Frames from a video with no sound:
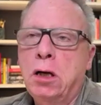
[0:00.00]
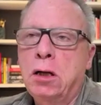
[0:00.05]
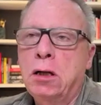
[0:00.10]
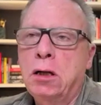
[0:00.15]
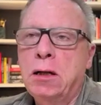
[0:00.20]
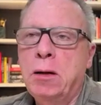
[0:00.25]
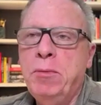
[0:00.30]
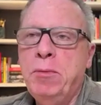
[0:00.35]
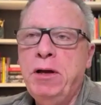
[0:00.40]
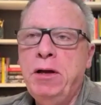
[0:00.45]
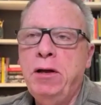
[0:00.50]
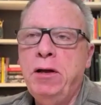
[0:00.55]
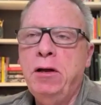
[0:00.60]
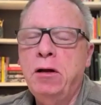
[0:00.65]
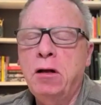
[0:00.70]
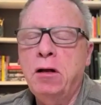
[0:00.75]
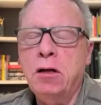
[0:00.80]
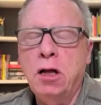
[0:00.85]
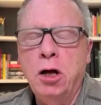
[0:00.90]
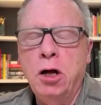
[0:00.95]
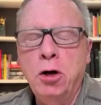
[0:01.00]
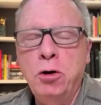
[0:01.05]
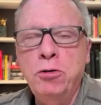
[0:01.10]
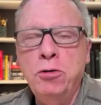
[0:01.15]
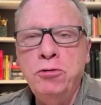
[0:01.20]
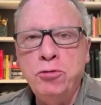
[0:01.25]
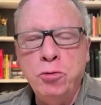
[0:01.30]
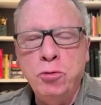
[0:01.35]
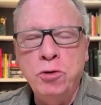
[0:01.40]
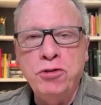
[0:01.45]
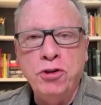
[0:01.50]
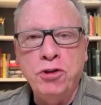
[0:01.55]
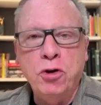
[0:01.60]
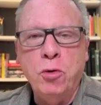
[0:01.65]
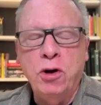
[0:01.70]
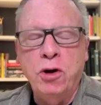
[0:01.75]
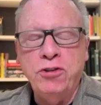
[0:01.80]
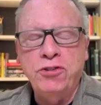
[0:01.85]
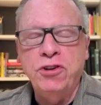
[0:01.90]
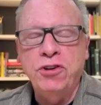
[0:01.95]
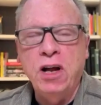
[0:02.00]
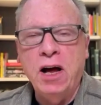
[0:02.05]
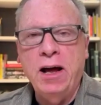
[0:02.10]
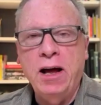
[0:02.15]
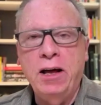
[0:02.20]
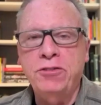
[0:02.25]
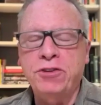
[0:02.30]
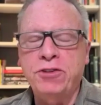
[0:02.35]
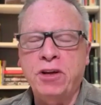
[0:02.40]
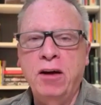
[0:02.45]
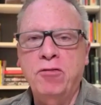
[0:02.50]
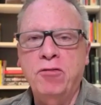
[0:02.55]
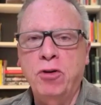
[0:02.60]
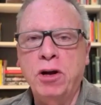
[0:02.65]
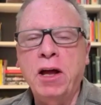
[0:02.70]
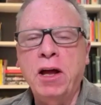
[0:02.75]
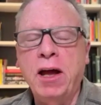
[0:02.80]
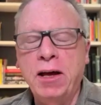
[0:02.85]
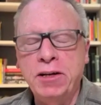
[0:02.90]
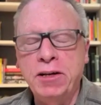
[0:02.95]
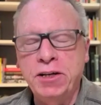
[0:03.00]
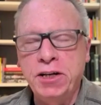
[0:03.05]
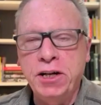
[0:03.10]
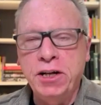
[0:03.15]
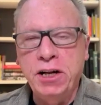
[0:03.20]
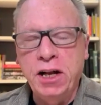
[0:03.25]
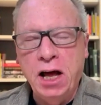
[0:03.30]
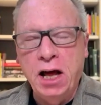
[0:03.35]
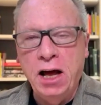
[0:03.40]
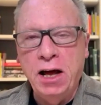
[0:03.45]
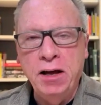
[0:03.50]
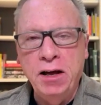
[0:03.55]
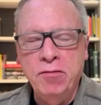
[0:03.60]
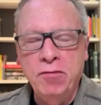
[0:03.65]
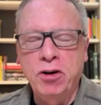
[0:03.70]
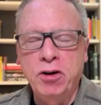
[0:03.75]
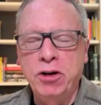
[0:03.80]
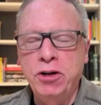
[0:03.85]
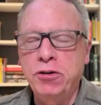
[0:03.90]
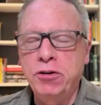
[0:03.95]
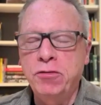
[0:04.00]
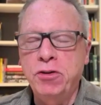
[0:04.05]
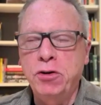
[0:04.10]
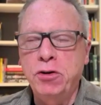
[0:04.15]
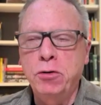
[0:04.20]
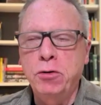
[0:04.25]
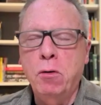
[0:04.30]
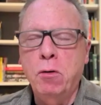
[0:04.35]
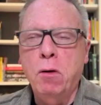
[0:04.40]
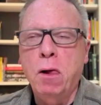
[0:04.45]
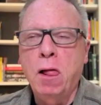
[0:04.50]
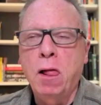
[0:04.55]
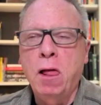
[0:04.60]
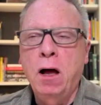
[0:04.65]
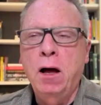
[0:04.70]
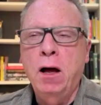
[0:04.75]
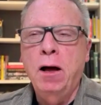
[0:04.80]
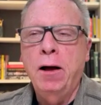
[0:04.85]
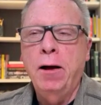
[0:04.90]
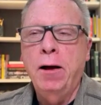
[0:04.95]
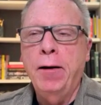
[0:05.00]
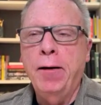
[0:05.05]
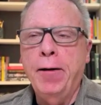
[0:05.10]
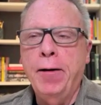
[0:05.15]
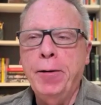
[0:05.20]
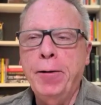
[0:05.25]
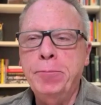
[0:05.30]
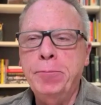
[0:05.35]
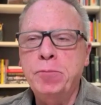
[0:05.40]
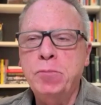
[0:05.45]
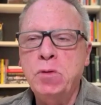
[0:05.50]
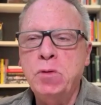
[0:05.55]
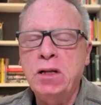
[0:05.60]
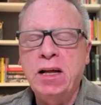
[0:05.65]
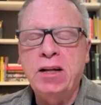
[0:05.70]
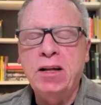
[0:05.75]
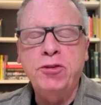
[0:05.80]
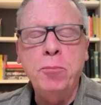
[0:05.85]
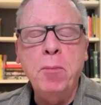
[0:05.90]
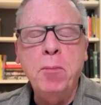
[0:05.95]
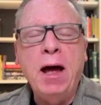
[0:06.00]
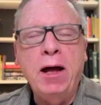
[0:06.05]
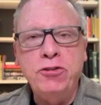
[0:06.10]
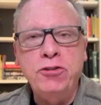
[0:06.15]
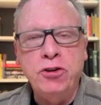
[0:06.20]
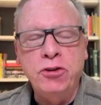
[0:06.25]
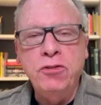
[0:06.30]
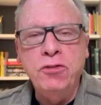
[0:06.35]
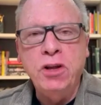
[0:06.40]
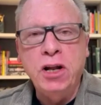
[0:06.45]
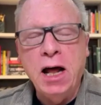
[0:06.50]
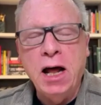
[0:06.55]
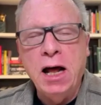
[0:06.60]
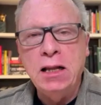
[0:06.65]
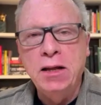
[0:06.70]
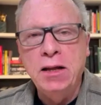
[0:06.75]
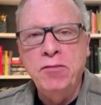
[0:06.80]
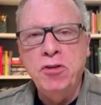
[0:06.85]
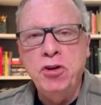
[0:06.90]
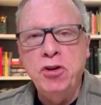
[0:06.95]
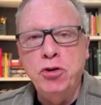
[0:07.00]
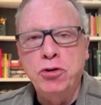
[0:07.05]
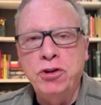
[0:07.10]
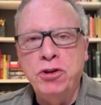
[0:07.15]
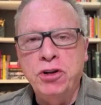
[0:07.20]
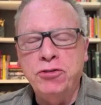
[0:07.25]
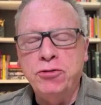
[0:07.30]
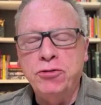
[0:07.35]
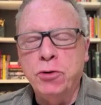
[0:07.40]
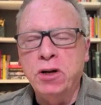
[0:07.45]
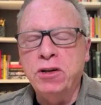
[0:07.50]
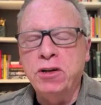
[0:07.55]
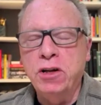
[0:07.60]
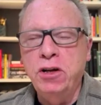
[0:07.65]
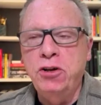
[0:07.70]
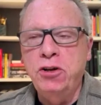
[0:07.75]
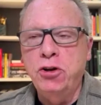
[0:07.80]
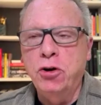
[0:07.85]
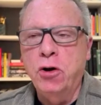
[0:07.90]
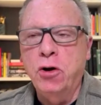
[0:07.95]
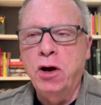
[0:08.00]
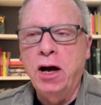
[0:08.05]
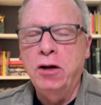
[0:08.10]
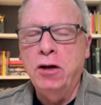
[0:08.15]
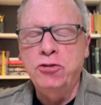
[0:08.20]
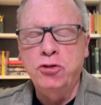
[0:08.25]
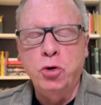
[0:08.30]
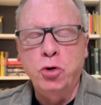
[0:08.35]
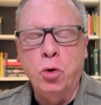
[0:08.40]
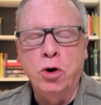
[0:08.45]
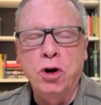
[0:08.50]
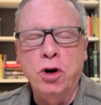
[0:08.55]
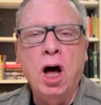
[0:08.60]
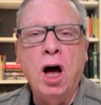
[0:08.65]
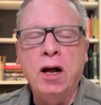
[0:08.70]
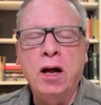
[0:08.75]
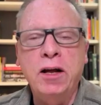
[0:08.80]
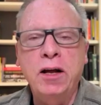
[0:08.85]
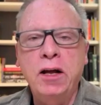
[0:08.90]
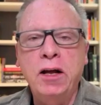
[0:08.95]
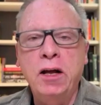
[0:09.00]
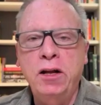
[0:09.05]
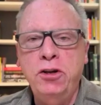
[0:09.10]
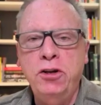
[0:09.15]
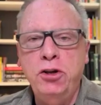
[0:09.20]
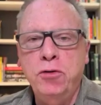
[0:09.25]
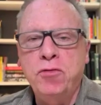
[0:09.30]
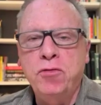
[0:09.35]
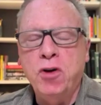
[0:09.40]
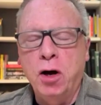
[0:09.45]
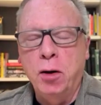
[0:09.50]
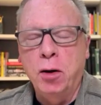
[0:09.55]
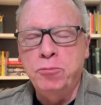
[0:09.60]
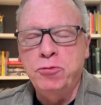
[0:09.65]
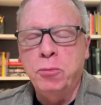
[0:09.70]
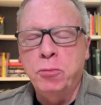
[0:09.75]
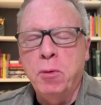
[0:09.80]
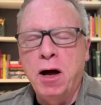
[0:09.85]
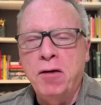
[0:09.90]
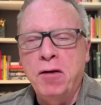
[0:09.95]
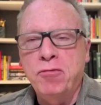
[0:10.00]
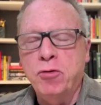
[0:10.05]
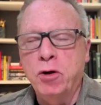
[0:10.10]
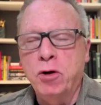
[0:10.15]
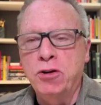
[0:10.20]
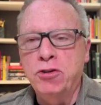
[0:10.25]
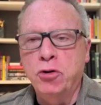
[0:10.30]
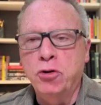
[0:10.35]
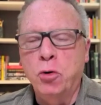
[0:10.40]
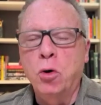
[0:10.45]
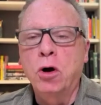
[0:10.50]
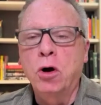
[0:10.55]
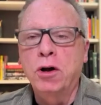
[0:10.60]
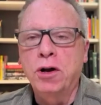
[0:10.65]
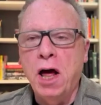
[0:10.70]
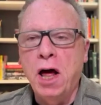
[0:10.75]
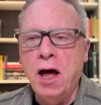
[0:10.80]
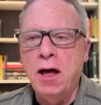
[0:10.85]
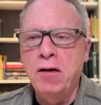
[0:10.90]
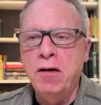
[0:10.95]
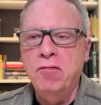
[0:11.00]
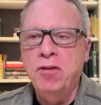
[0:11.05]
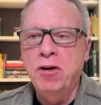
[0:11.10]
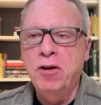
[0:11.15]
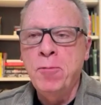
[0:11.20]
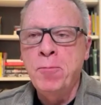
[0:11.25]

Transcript: let me close with the question I ask every candidate I ever interview. Let's imagine that I live in your district and you're out door knocking and you've come to my front door and I have